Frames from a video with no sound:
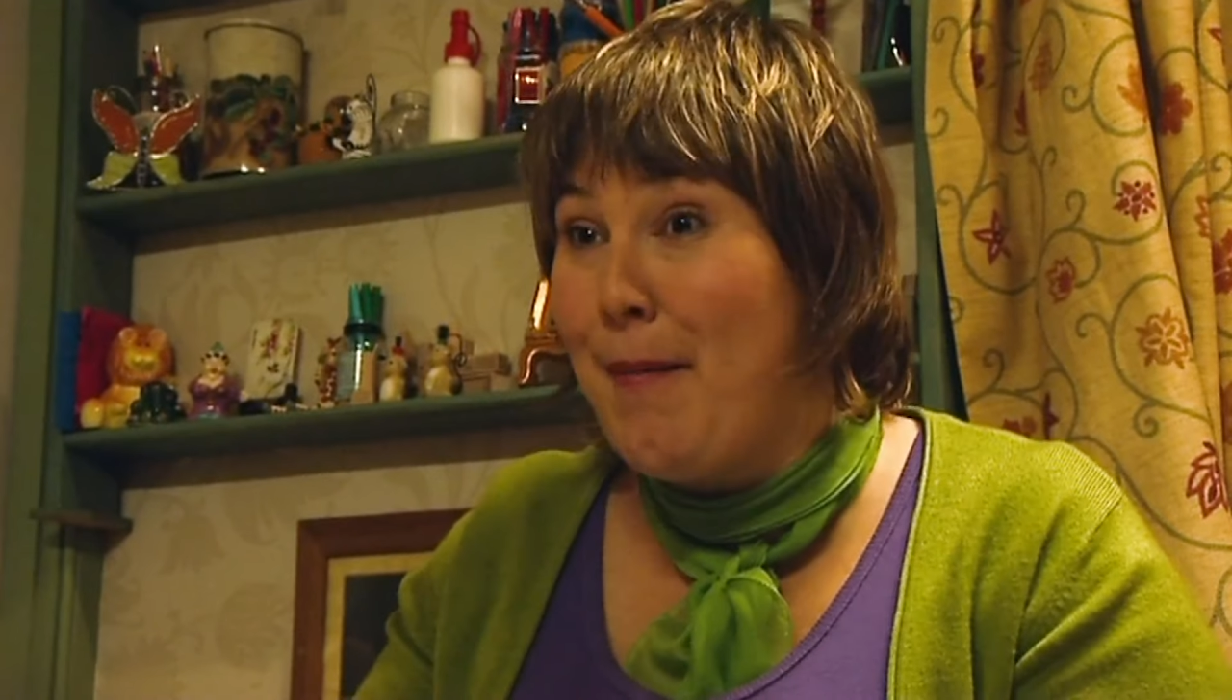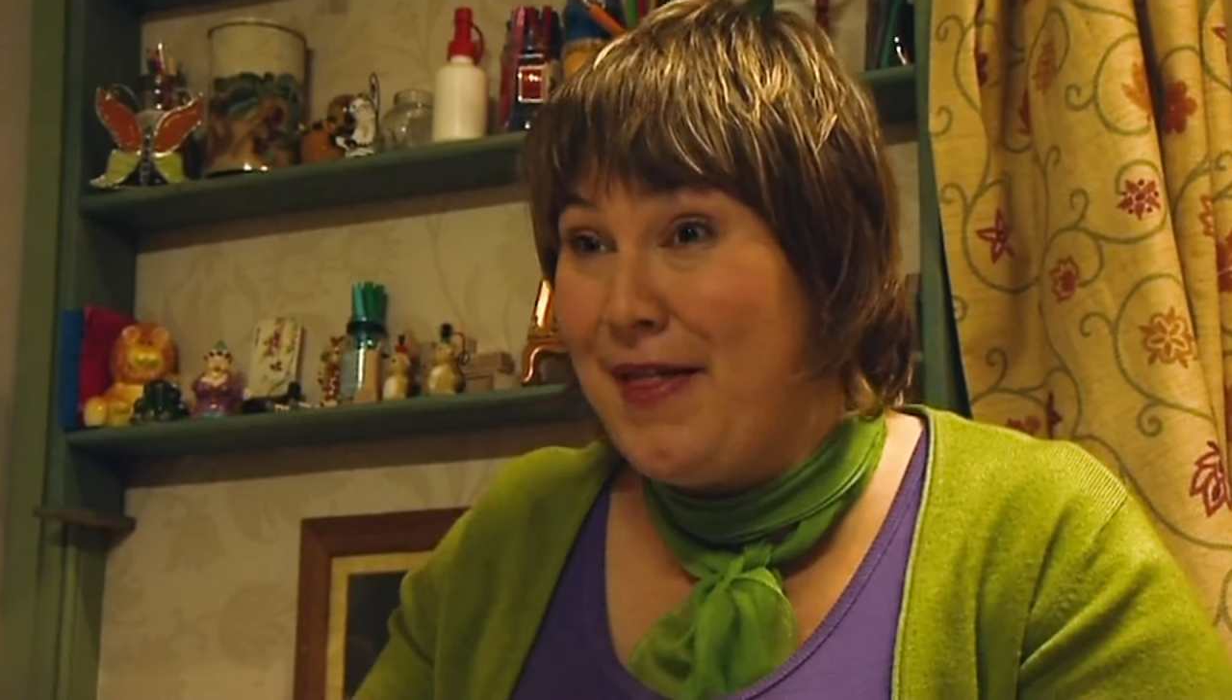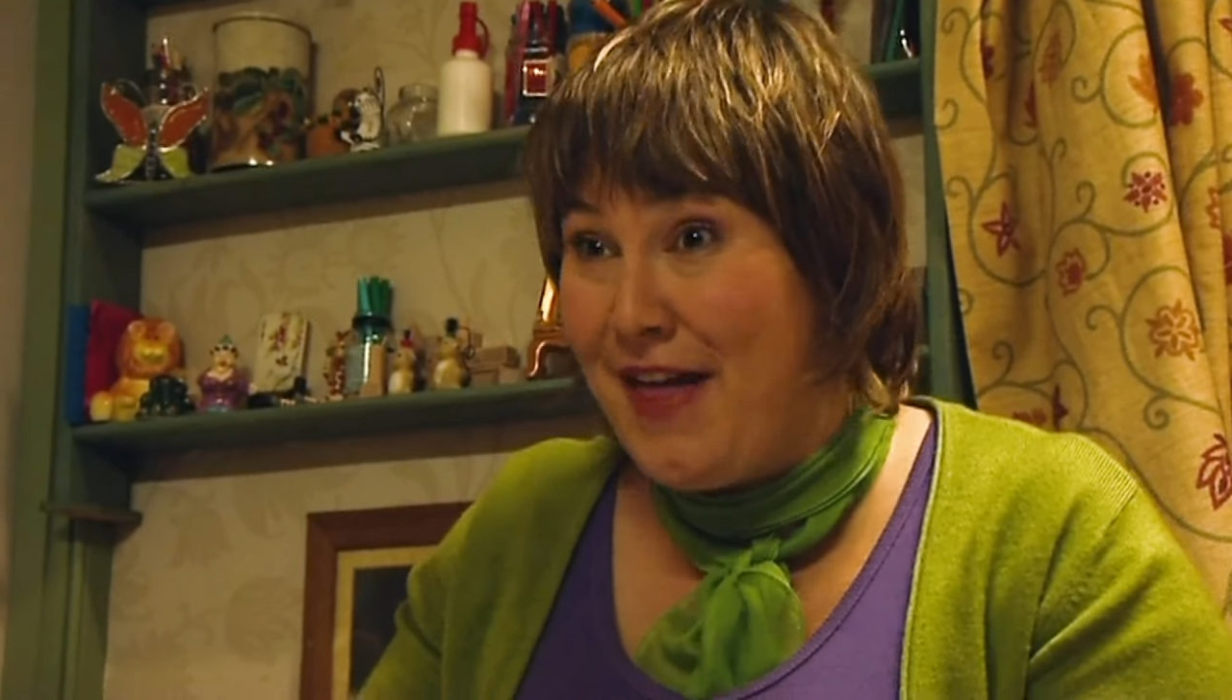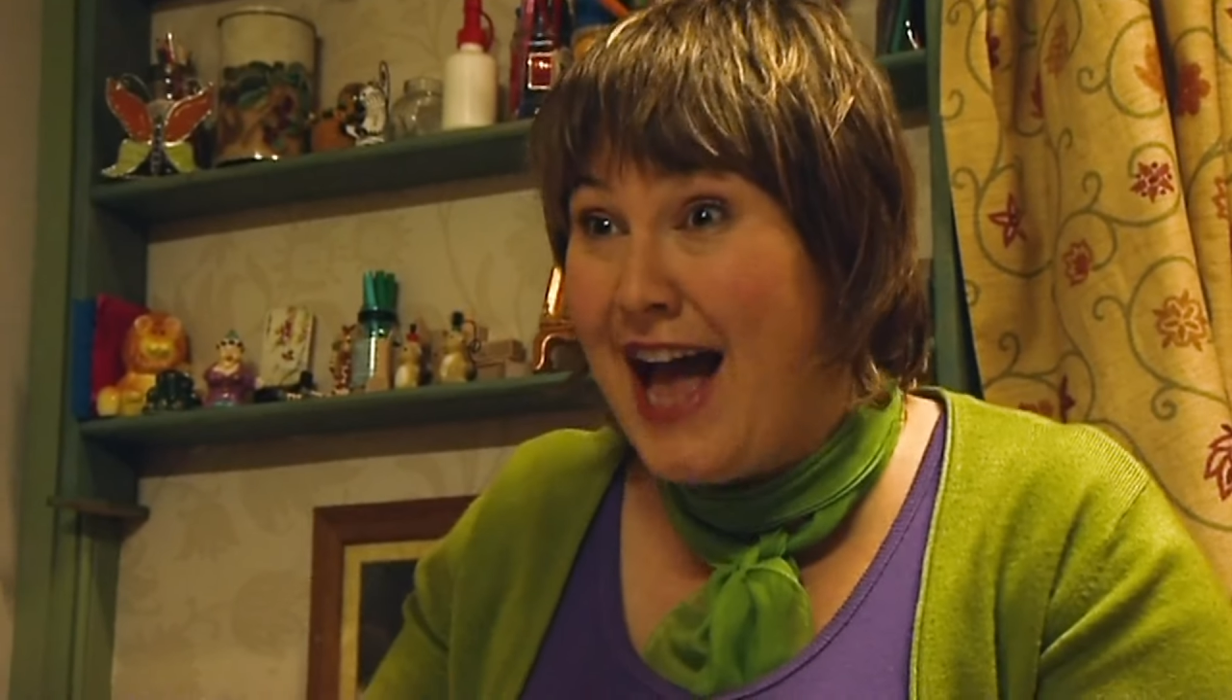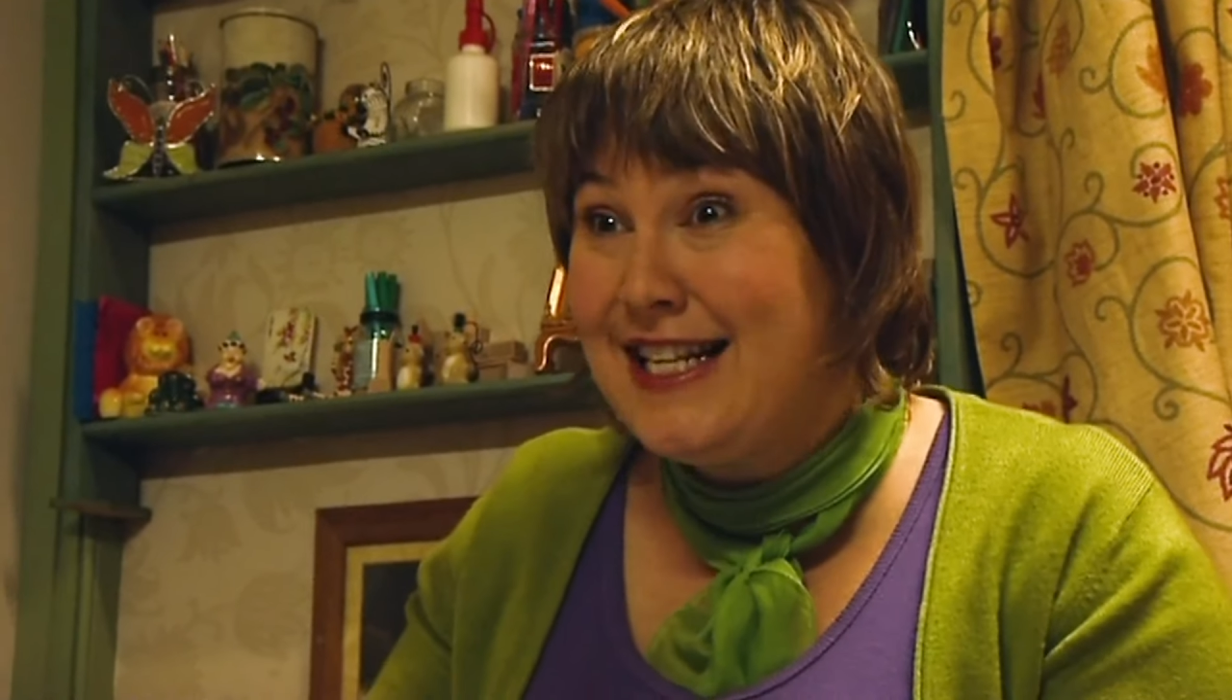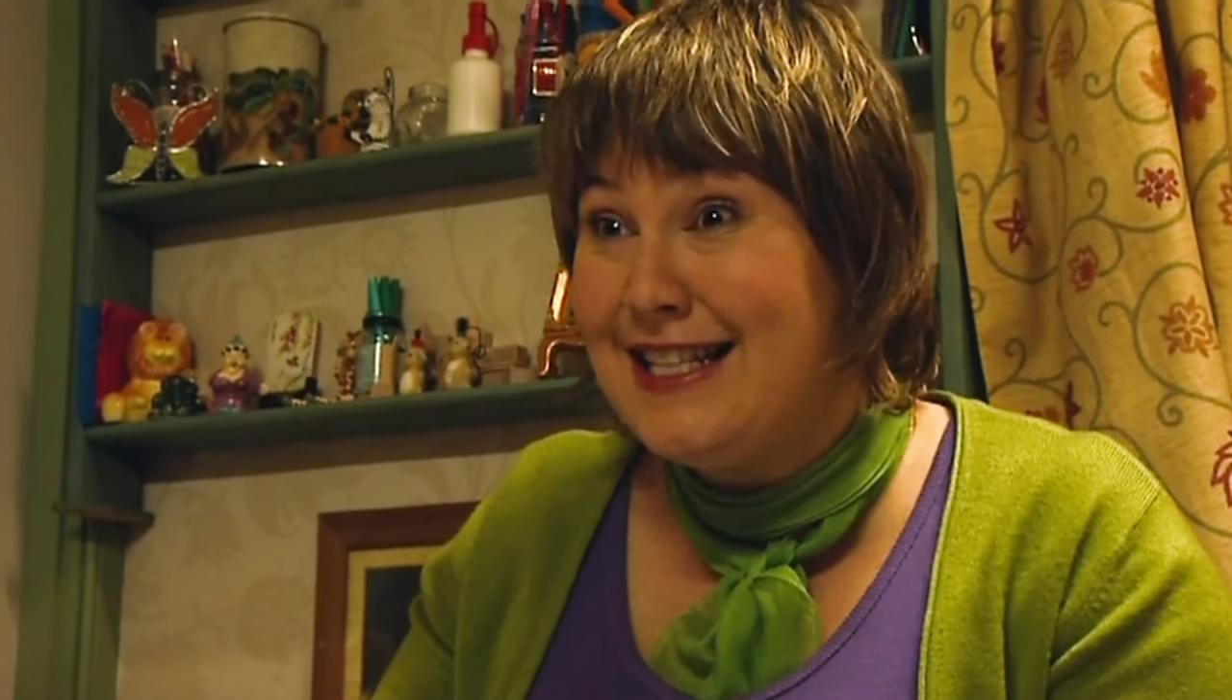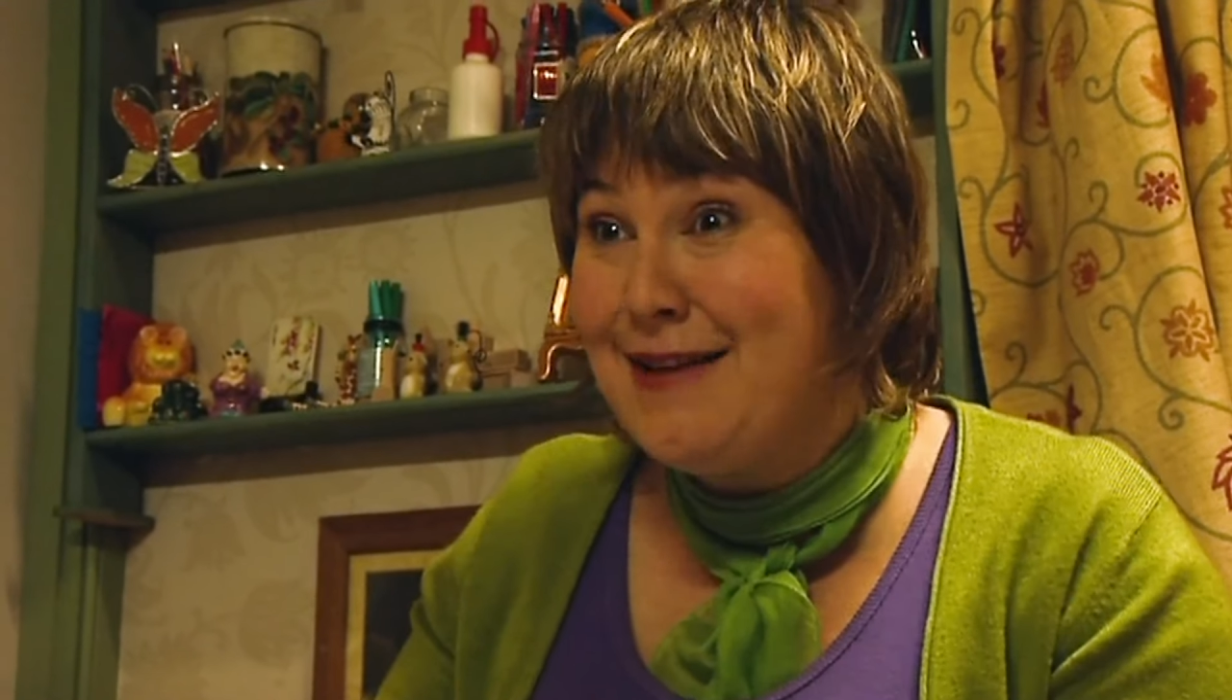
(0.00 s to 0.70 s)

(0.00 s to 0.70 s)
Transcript: about that in